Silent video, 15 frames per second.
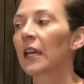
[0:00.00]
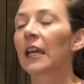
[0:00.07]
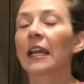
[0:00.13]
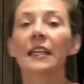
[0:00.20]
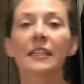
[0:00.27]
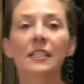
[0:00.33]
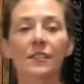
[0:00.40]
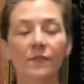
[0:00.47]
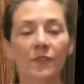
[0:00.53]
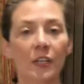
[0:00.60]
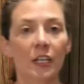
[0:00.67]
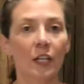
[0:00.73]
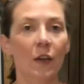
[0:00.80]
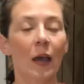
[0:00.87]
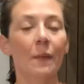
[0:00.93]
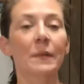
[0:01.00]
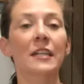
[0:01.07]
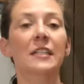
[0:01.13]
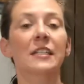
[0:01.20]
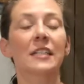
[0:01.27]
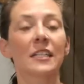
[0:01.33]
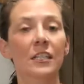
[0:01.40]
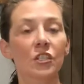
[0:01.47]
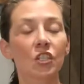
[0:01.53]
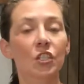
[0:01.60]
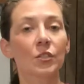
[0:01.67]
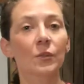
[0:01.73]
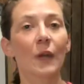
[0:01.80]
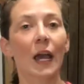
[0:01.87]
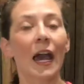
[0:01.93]
In this video, I'm going to teach
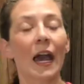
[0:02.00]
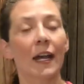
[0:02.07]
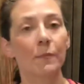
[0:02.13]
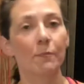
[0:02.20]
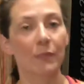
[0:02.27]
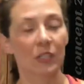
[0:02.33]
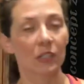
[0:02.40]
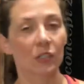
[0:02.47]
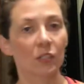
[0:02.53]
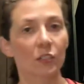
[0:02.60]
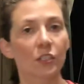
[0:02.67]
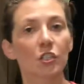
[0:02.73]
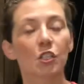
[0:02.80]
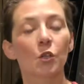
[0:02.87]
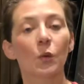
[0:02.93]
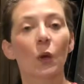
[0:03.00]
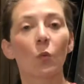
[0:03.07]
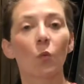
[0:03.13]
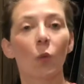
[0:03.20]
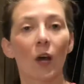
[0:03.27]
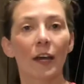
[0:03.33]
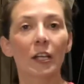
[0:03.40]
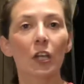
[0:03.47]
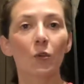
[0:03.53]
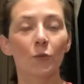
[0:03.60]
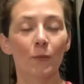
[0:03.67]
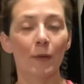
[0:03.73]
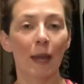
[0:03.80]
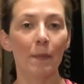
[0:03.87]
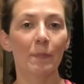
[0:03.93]
you how to build to a 1
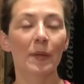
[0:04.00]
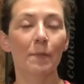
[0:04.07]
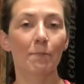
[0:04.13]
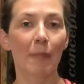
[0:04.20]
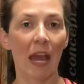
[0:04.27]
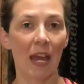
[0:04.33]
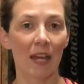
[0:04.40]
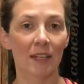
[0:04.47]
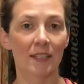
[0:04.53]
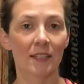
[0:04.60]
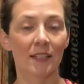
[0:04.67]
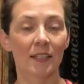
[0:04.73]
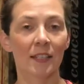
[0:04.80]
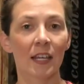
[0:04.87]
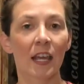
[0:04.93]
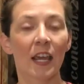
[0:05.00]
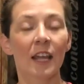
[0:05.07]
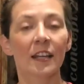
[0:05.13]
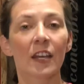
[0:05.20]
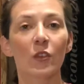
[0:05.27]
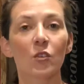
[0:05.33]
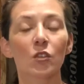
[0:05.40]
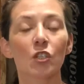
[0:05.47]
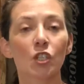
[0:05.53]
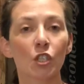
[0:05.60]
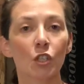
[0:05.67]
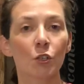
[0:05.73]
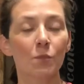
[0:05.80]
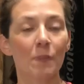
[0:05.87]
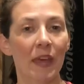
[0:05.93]
rep max. Now there's
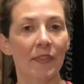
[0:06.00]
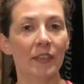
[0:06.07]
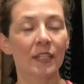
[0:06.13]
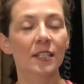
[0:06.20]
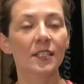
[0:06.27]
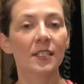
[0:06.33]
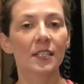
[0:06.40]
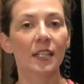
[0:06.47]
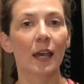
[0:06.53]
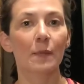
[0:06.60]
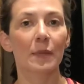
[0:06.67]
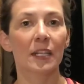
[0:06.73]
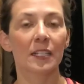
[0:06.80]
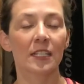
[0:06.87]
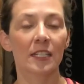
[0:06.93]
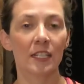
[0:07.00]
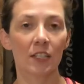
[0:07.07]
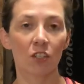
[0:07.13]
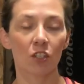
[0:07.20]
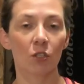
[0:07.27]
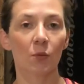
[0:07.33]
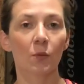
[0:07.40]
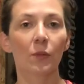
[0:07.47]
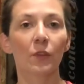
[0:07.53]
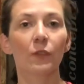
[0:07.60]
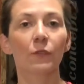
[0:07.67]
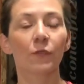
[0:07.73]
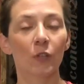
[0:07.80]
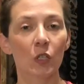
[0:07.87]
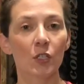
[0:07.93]
2 methods I'm going to teach you. The
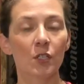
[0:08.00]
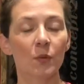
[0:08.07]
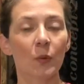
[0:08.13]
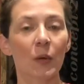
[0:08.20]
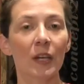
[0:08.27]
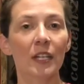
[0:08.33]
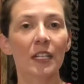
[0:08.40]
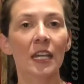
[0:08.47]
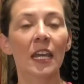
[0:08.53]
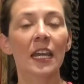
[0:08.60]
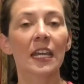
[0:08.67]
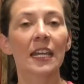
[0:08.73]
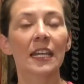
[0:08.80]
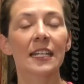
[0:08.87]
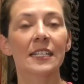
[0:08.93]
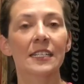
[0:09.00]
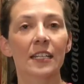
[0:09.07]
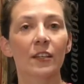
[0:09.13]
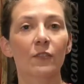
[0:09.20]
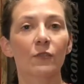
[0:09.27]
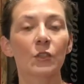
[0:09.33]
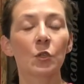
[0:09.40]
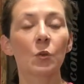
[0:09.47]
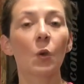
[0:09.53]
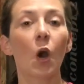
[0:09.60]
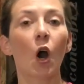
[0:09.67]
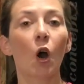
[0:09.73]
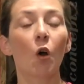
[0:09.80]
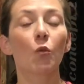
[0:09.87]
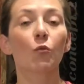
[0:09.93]
first one is if you
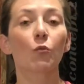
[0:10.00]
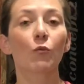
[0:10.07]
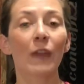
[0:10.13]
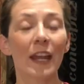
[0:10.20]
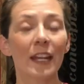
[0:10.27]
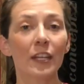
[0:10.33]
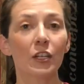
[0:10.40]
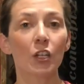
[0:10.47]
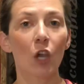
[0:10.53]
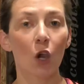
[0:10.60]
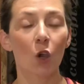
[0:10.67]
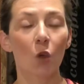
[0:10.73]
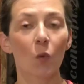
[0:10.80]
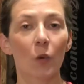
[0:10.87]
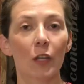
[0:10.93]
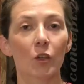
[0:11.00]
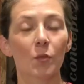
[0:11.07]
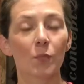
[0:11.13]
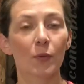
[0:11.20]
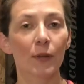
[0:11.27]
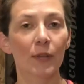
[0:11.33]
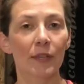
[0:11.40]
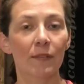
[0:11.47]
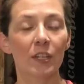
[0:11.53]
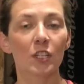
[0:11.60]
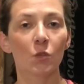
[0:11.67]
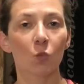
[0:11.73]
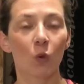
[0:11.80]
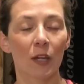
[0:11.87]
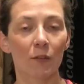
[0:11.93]
already know what your previous
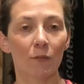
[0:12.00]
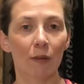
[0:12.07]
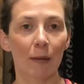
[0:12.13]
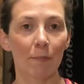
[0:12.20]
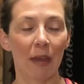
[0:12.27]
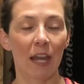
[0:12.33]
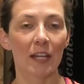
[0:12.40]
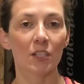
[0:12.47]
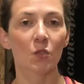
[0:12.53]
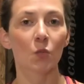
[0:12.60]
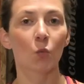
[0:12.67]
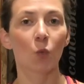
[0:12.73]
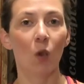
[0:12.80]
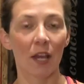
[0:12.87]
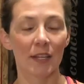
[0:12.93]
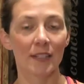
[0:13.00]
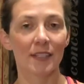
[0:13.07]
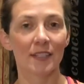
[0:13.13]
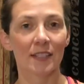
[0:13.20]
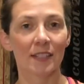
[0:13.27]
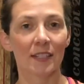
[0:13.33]
1 rep max was.